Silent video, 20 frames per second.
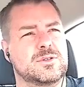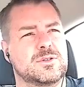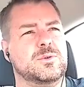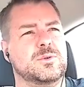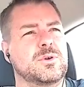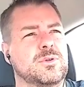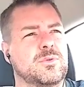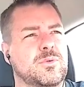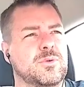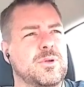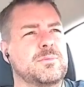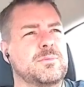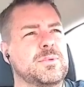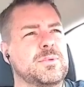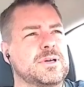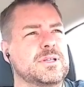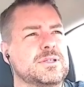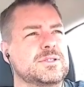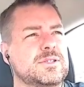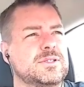2 or 3
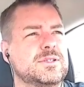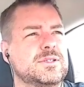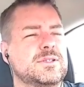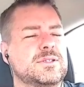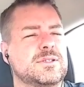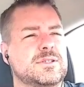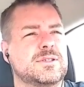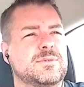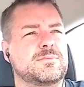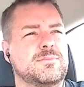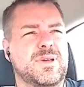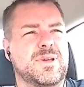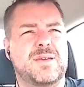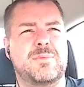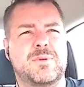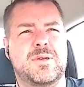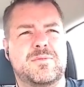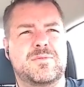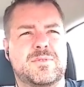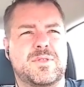months,
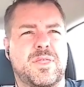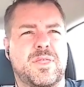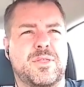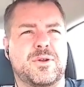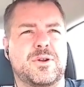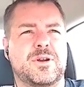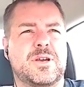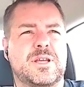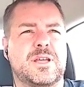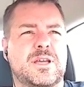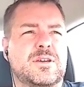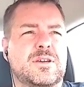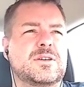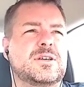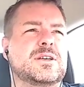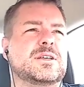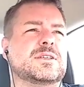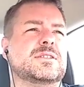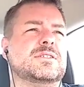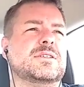maybe even 30.
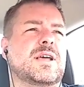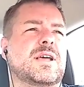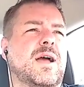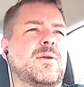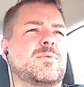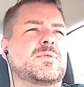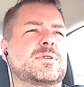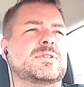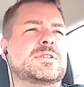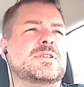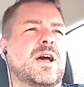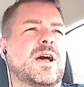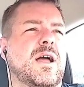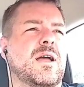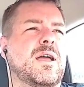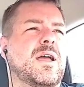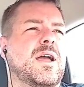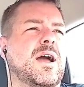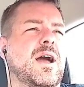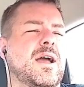Goodness,
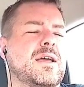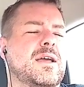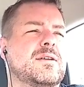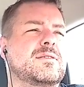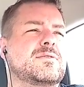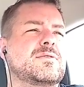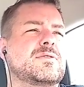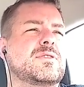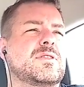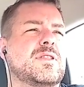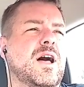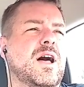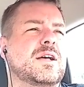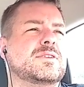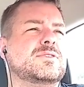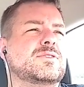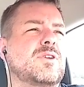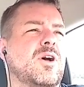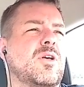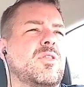I had
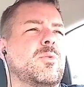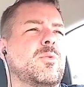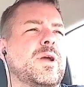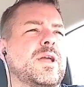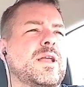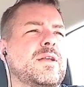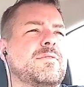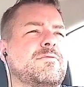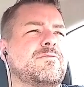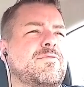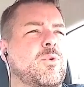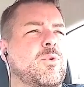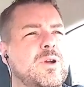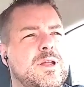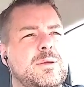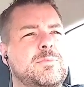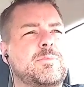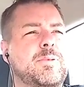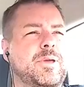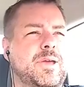lost all the way to
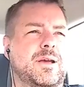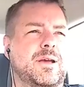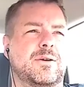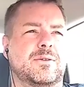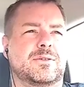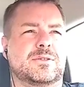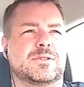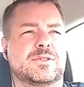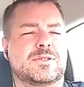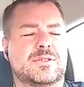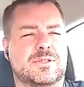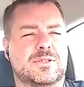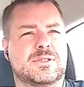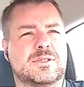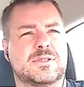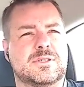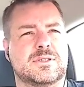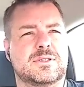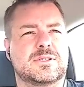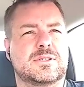40 pounds.
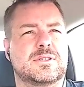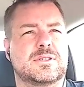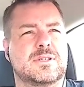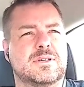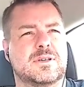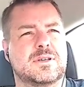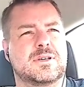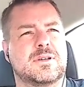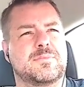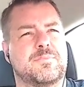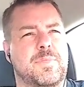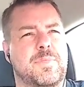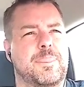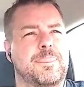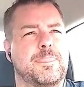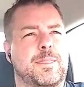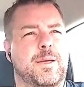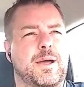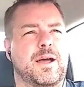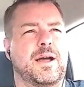
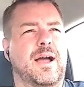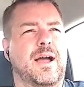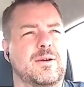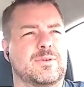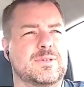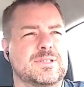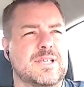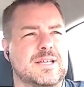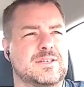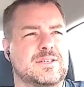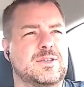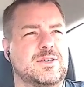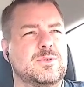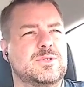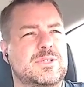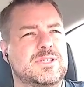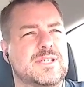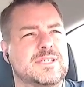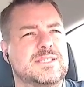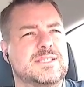I was at
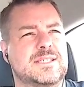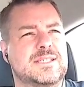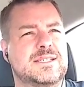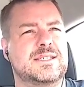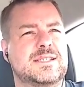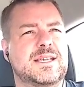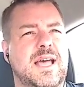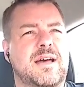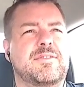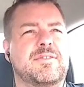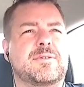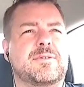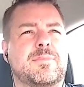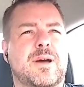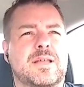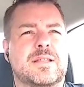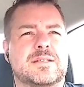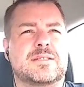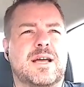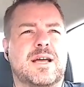267
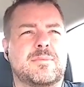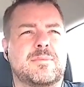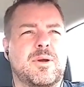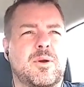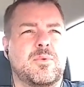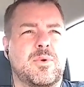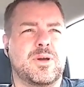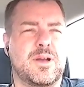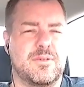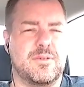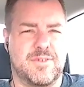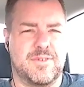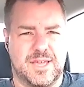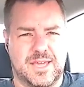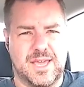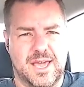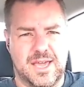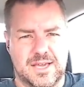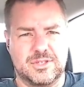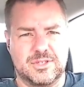by the time I went on
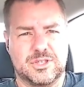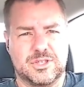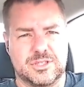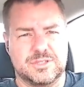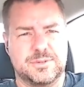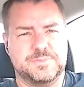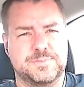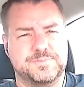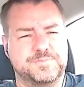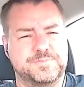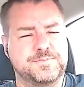vacation